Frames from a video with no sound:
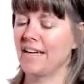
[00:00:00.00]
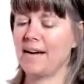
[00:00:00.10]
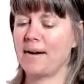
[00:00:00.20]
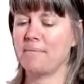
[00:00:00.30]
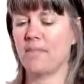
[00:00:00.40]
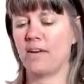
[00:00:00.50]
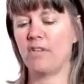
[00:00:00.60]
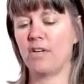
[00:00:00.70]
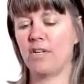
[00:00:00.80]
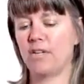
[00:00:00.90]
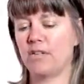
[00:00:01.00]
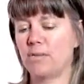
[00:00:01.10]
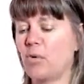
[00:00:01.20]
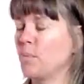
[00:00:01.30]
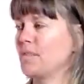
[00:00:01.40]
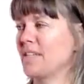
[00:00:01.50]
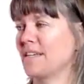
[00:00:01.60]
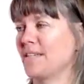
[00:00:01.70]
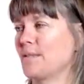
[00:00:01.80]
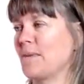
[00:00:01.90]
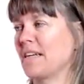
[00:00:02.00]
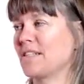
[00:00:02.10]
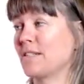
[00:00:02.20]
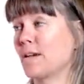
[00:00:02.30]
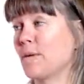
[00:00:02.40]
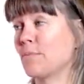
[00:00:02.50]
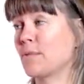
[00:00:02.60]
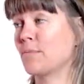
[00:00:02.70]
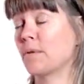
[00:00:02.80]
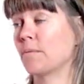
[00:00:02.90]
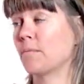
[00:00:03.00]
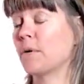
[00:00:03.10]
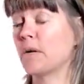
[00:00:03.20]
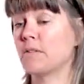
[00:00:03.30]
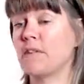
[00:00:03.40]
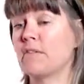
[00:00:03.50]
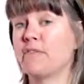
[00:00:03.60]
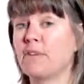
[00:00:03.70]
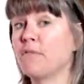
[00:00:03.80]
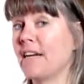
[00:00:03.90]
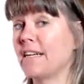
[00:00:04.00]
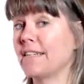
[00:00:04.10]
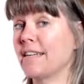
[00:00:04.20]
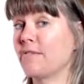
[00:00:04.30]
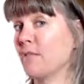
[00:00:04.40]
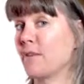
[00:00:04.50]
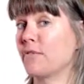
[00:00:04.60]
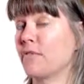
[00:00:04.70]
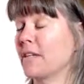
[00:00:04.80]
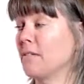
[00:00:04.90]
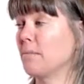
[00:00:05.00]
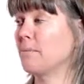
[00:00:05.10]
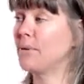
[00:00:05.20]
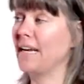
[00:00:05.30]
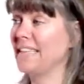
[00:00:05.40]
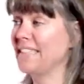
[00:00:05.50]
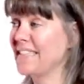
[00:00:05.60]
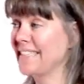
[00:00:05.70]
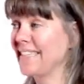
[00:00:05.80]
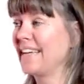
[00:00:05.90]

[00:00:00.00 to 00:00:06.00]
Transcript: A very small percentage of patients comes because they feel great and they want to feel brilliant.